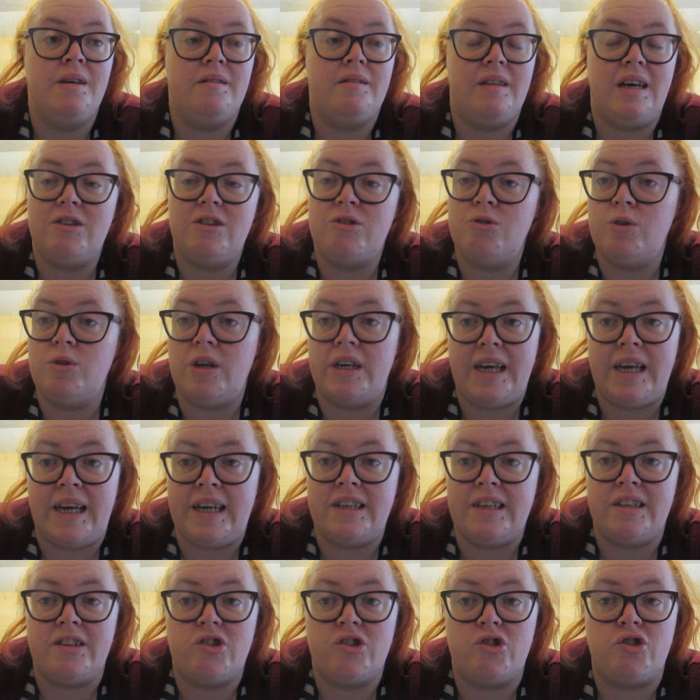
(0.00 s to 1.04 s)
That's all I
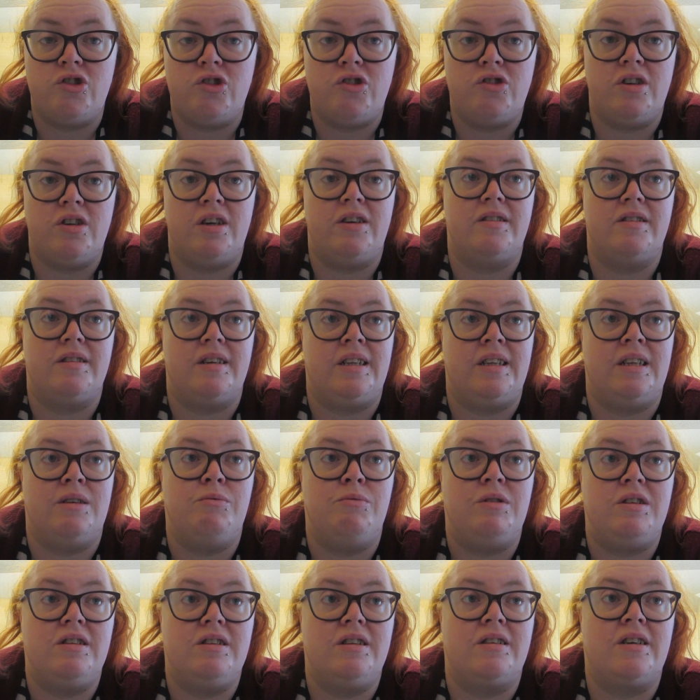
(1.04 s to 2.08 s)
ate at the studios, and then
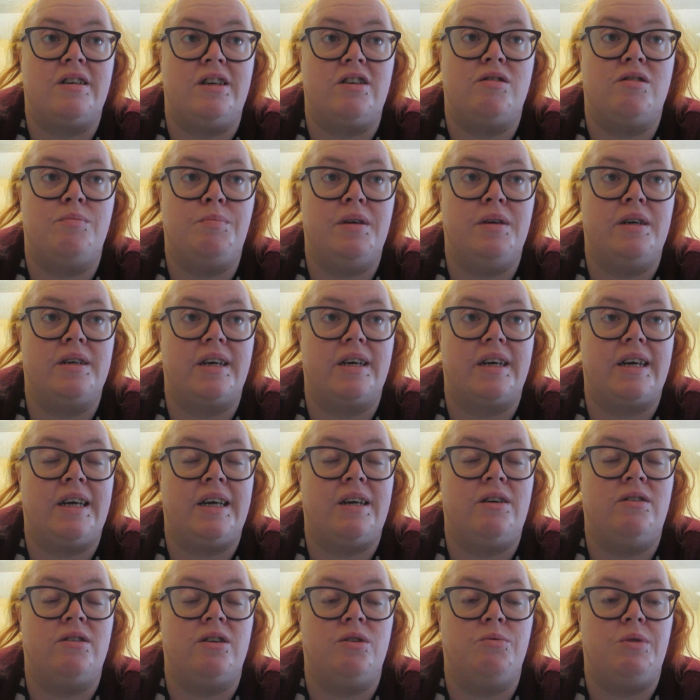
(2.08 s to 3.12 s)
we did go to Burger
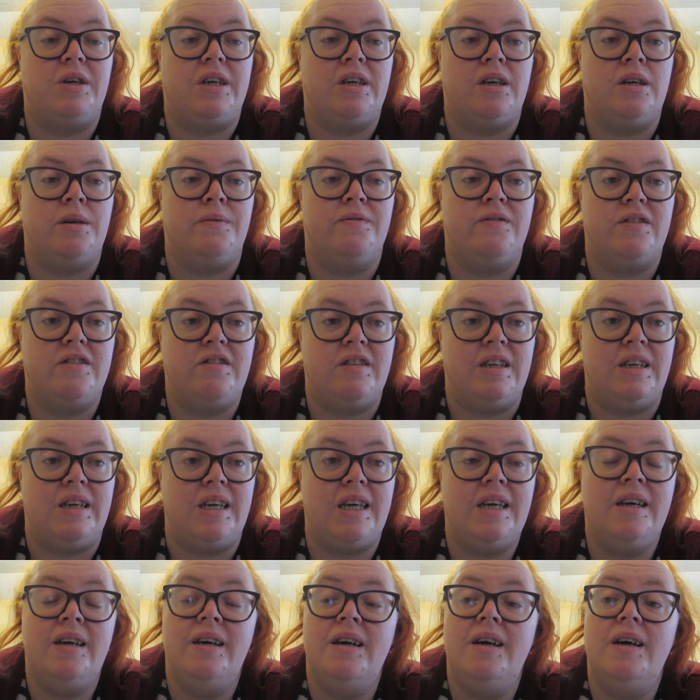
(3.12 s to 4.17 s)
King on the way home for
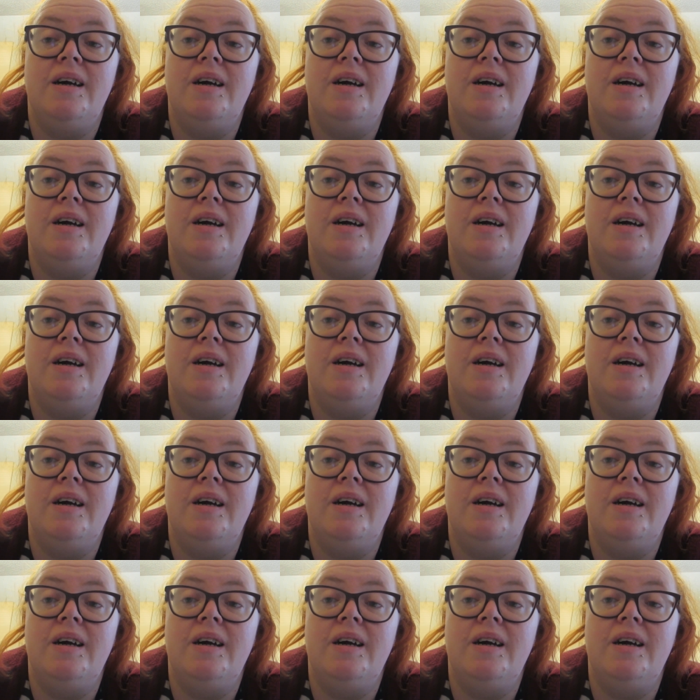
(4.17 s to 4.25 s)
tea.